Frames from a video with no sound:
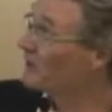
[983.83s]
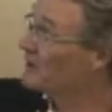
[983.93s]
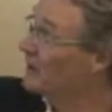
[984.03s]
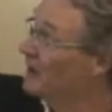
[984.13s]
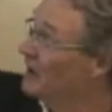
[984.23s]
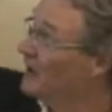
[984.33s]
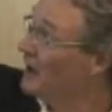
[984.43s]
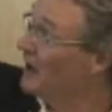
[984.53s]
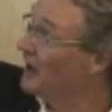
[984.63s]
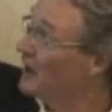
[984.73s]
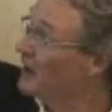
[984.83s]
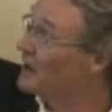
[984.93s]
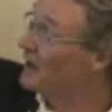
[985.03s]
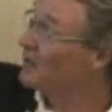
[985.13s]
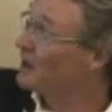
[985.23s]
with.
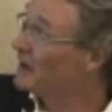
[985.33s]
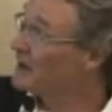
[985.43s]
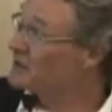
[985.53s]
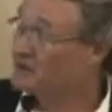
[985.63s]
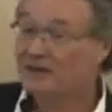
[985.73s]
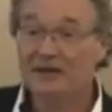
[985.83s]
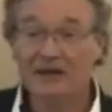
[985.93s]
Nevertheless,